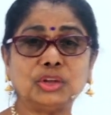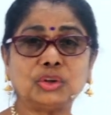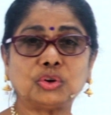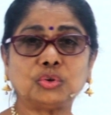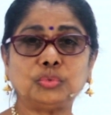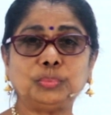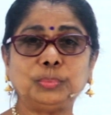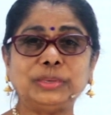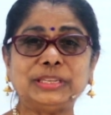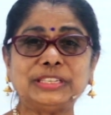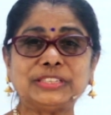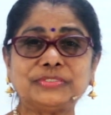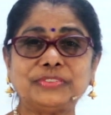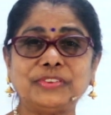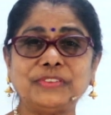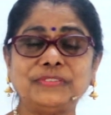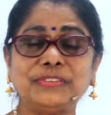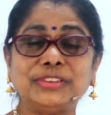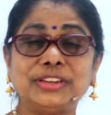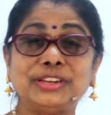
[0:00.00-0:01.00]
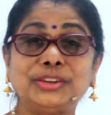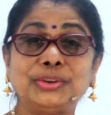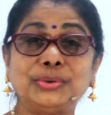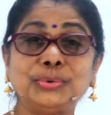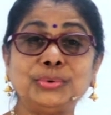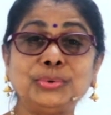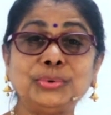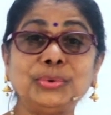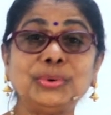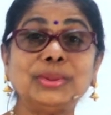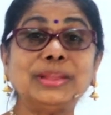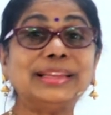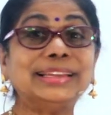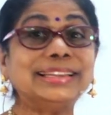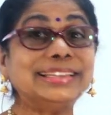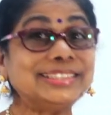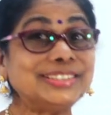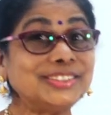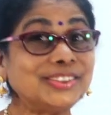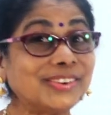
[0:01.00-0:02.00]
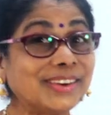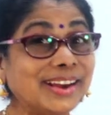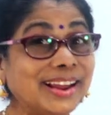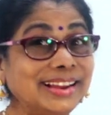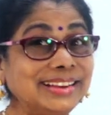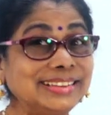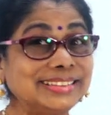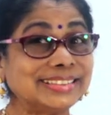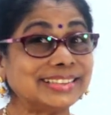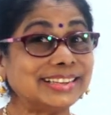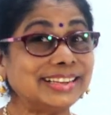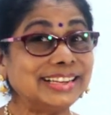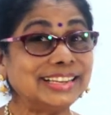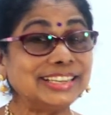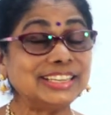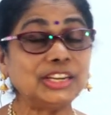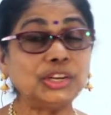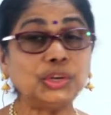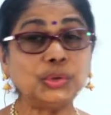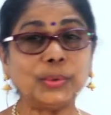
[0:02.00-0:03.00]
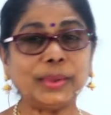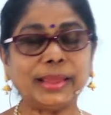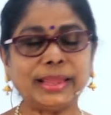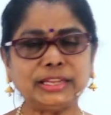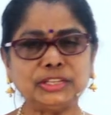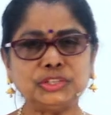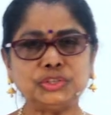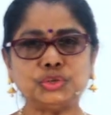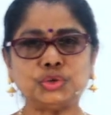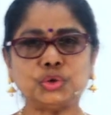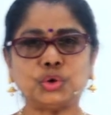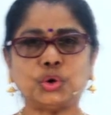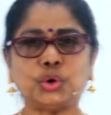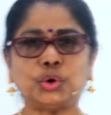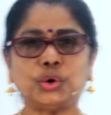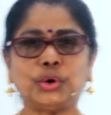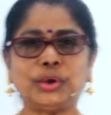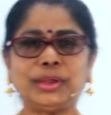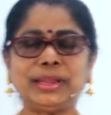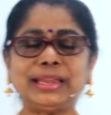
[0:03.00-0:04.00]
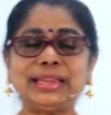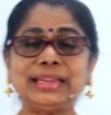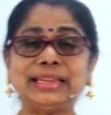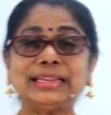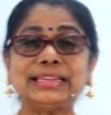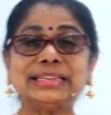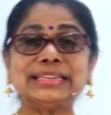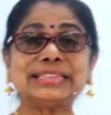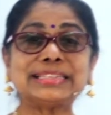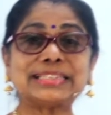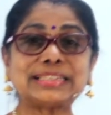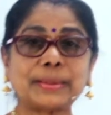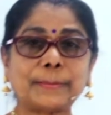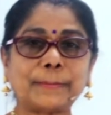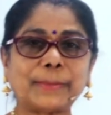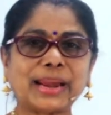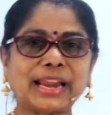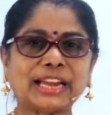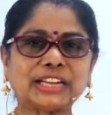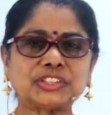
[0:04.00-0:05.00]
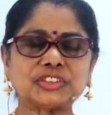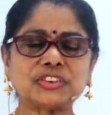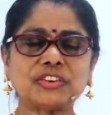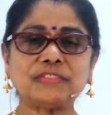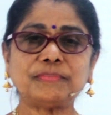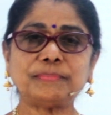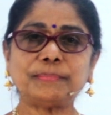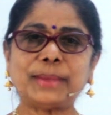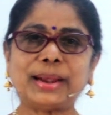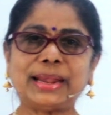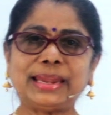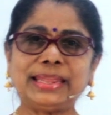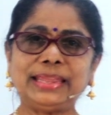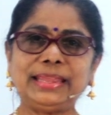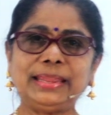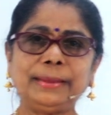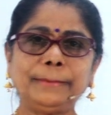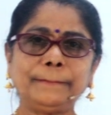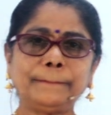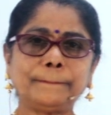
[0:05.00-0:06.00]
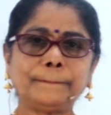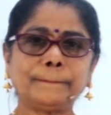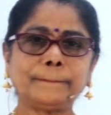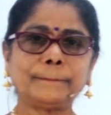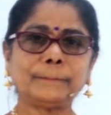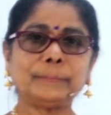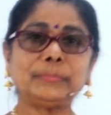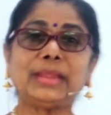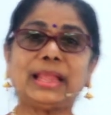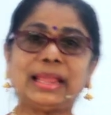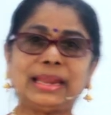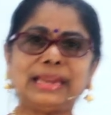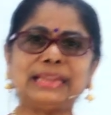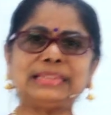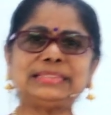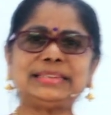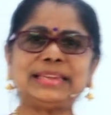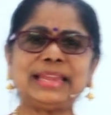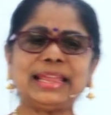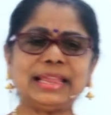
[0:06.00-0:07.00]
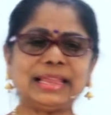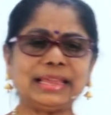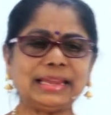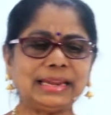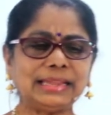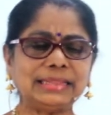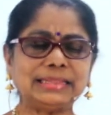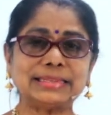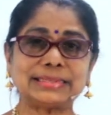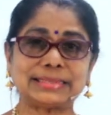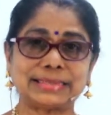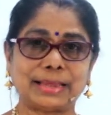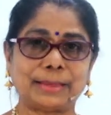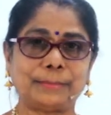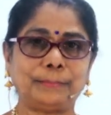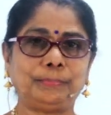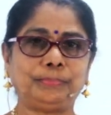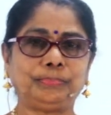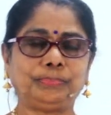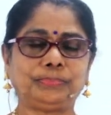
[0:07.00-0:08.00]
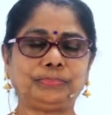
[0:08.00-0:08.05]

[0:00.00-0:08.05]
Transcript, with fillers: Rupees 52 is your answer. Did you enjoy subtraction of money. Let's take another sum.